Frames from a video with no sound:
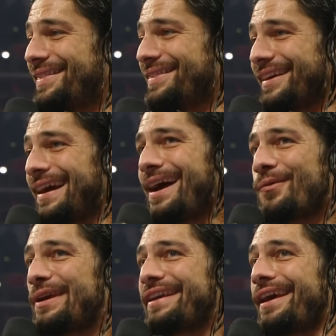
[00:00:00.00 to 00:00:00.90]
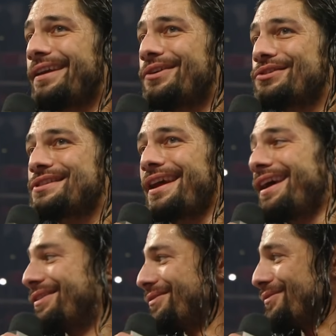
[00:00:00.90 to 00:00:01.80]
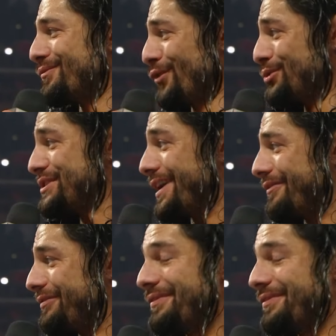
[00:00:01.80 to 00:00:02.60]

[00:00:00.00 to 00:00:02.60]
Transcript: The guy we can't understand, Rusev.